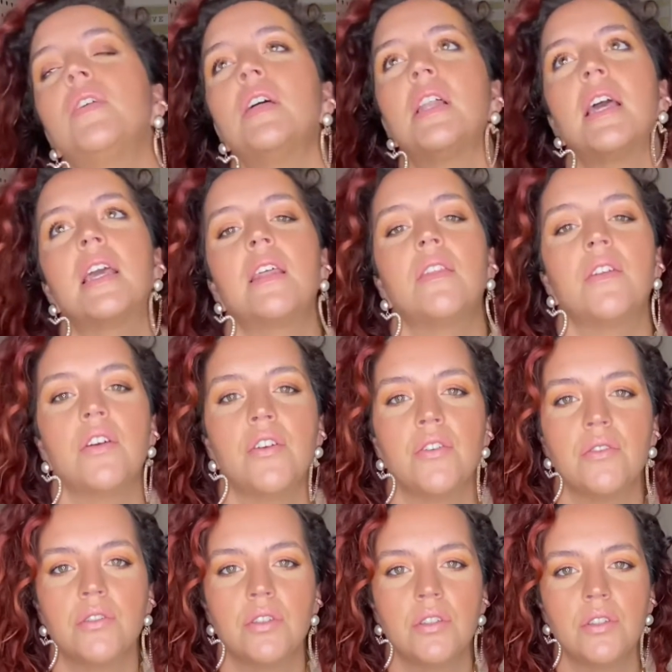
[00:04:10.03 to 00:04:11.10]
like
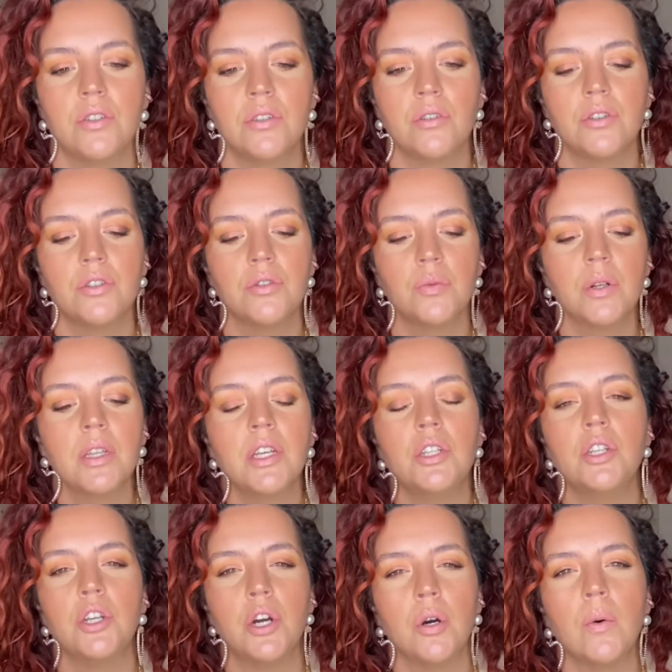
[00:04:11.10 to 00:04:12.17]
there's there's really
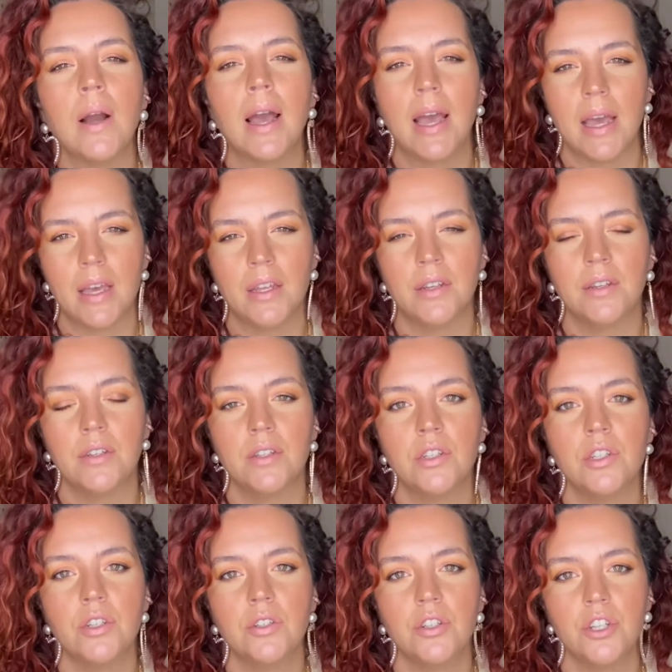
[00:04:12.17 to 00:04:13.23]
no end
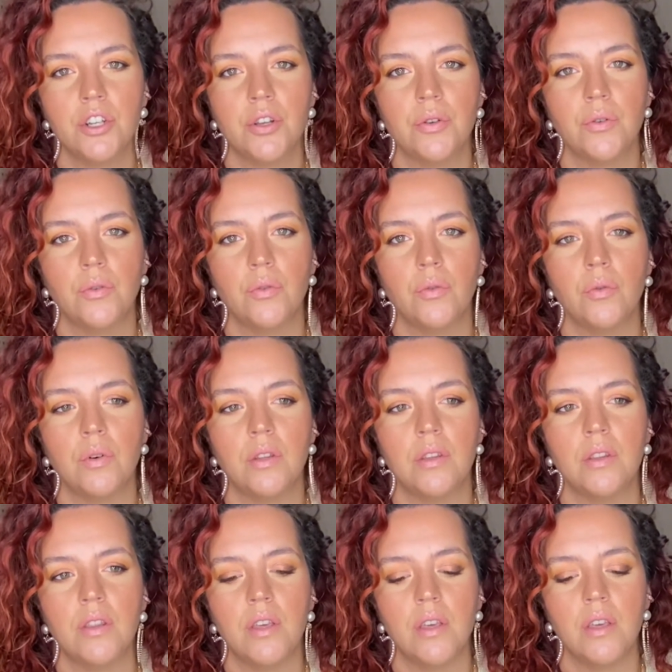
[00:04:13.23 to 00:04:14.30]
to
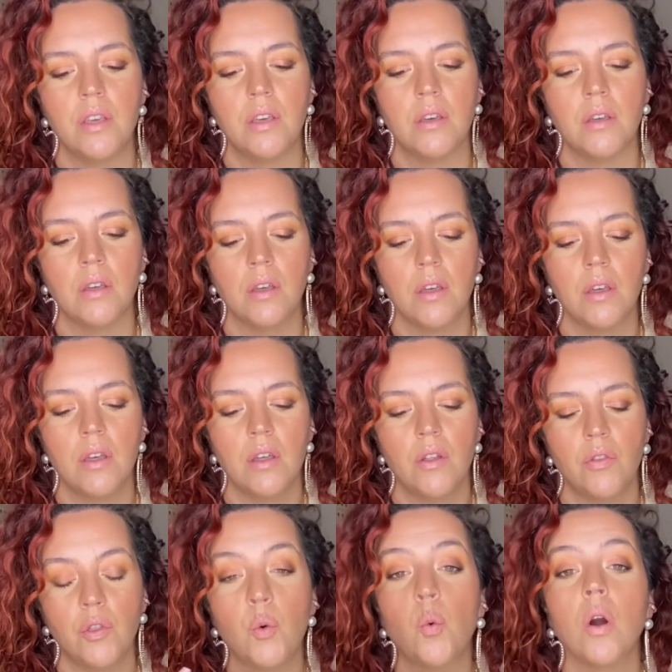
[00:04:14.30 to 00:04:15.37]
the
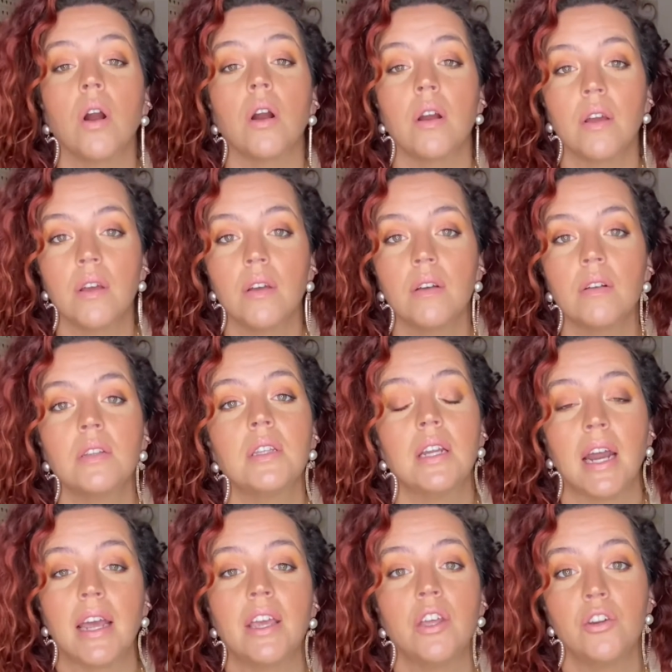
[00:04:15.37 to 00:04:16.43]
the work that I
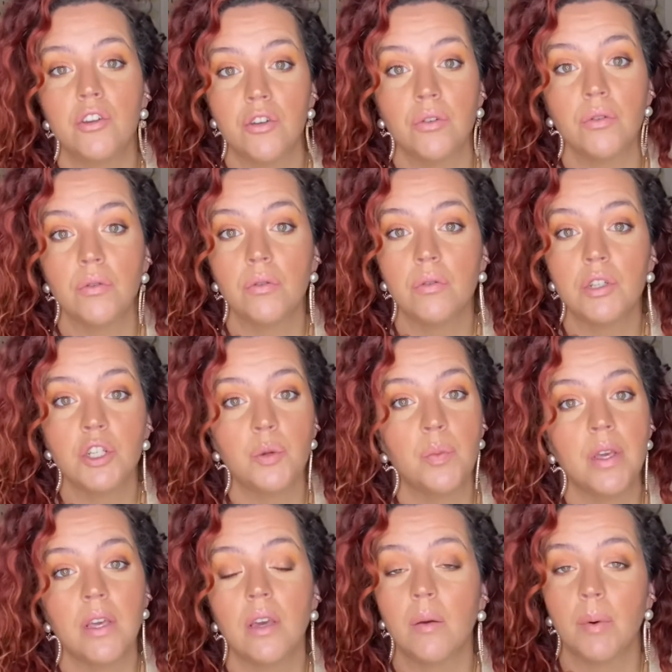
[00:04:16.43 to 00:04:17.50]
can do to
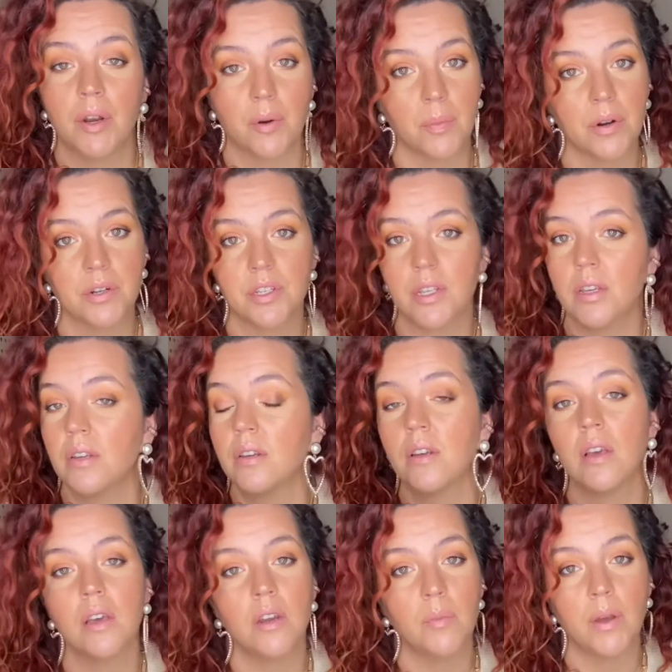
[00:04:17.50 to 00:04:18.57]
be a better person
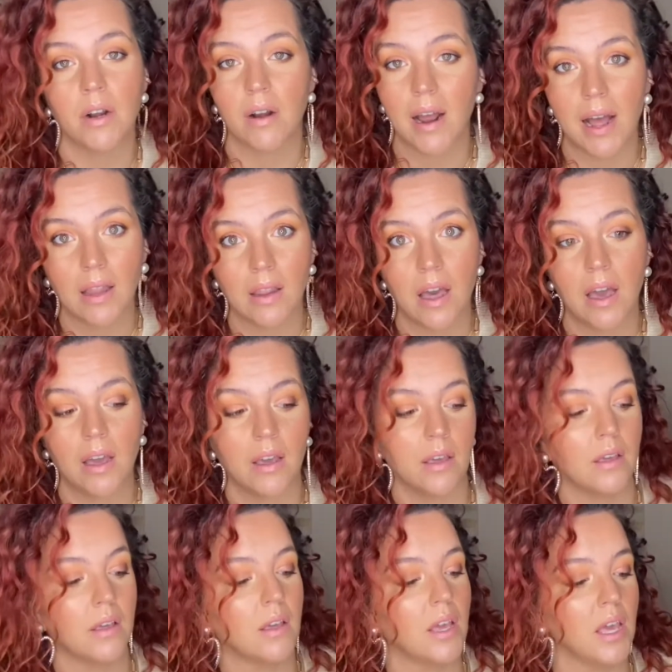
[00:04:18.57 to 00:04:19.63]
and a better ally
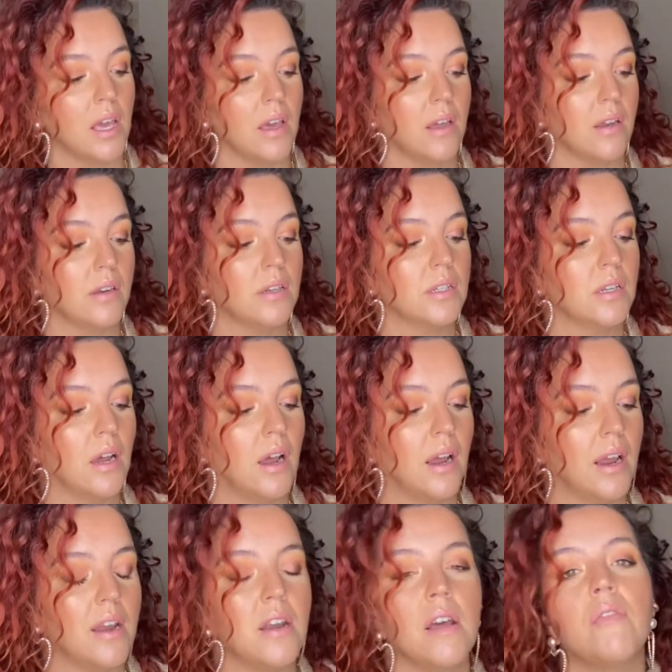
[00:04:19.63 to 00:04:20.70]
and I
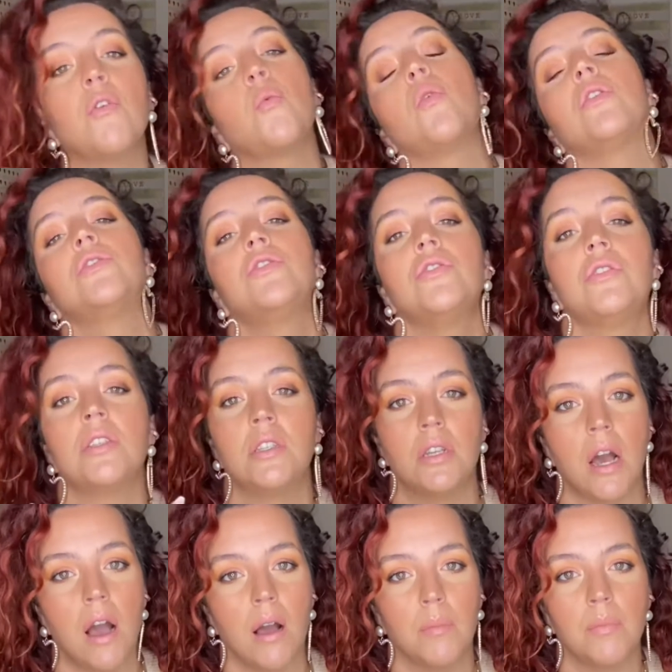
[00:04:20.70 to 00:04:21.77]
never want to
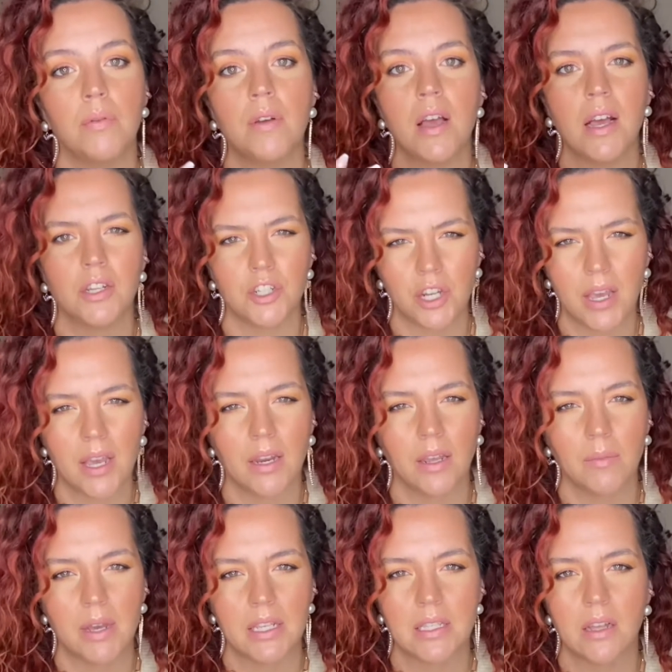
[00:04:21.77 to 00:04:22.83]
stop educating
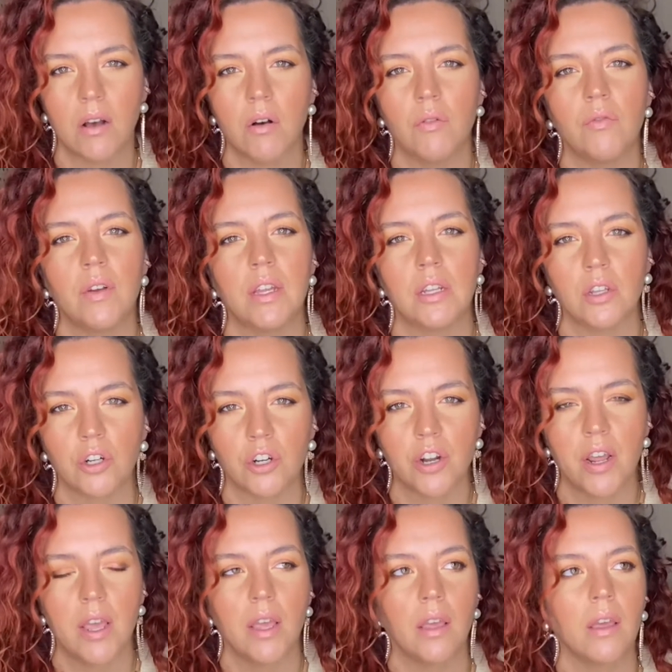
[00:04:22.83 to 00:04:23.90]
myself and
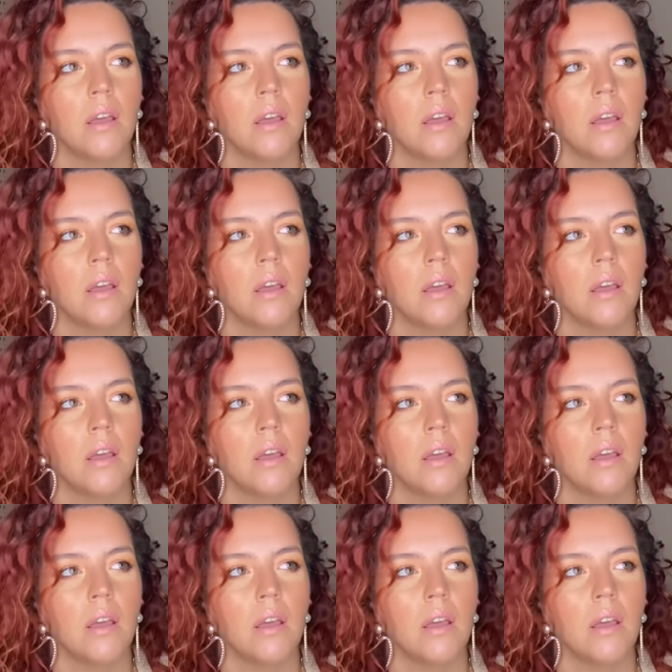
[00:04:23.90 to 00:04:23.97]
learning